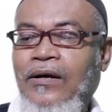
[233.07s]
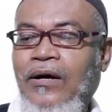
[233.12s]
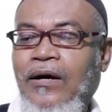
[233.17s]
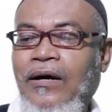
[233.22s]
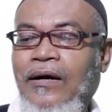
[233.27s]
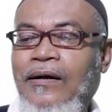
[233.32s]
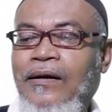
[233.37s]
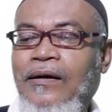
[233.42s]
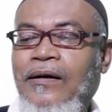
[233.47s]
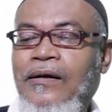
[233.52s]

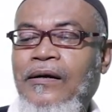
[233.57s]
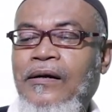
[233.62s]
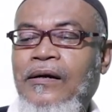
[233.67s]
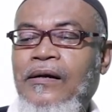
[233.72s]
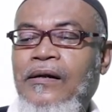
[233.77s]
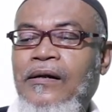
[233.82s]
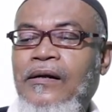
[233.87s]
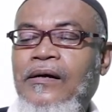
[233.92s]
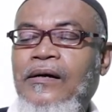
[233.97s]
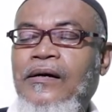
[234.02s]

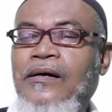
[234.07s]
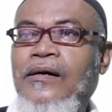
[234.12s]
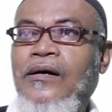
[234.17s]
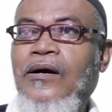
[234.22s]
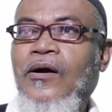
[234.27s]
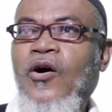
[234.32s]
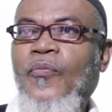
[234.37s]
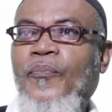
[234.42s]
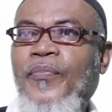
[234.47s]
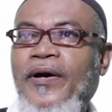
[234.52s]

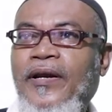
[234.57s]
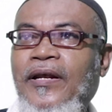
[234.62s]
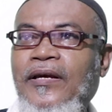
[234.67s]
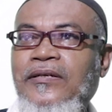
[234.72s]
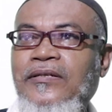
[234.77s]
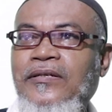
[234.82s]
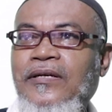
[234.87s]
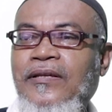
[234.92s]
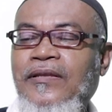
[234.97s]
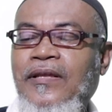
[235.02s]

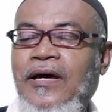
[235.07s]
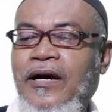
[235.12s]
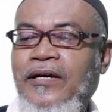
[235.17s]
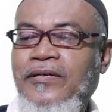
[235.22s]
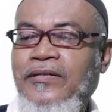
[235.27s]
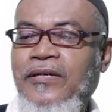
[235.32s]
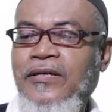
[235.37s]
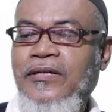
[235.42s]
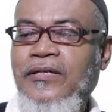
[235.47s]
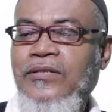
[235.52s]
operator. The
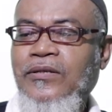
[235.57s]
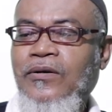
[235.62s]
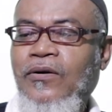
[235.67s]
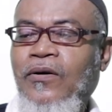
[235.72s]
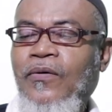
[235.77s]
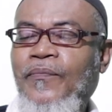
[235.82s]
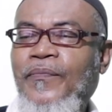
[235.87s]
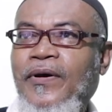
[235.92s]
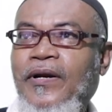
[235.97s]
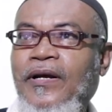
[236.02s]
access
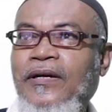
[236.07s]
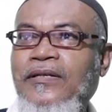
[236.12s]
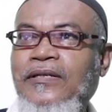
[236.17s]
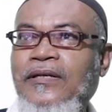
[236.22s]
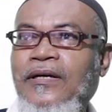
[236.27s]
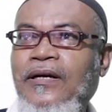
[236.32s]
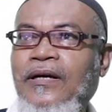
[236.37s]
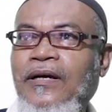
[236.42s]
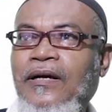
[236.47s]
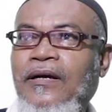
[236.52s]

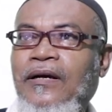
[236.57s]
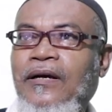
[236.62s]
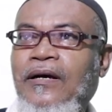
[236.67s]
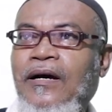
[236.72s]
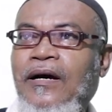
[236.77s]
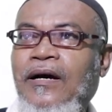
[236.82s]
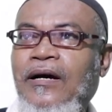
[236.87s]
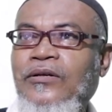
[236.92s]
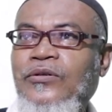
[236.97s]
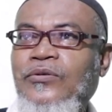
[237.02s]
operator,
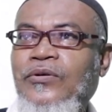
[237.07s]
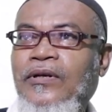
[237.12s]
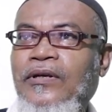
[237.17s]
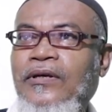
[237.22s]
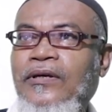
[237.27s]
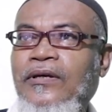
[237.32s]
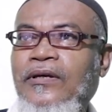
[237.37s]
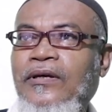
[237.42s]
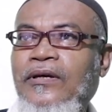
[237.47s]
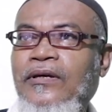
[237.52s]

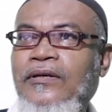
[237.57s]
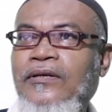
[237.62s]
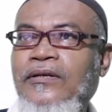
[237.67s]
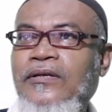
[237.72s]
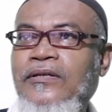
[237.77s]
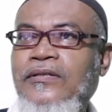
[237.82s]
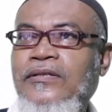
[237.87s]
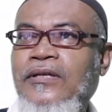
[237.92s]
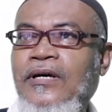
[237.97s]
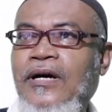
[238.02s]
actually it
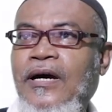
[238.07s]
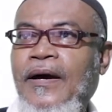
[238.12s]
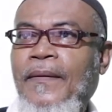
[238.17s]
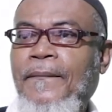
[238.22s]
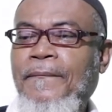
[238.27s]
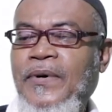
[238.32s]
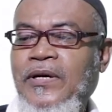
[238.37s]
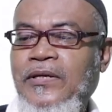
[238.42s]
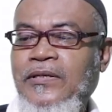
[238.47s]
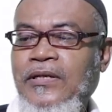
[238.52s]
is the
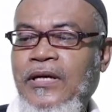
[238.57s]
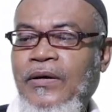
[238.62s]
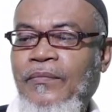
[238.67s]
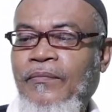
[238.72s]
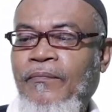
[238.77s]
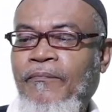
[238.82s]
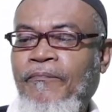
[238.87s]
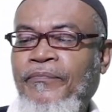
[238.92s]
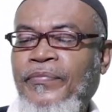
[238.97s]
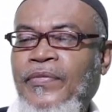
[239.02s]
ampersand,
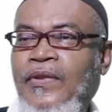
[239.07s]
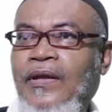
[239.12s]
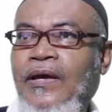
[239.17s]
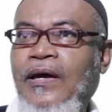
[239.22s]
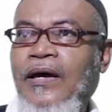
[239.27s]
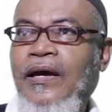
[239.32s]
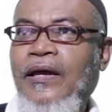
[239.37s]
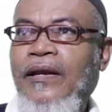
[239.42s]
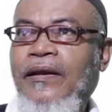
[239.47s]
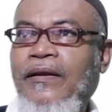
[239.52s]

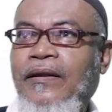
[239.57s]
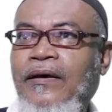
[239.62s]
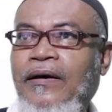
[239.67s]
and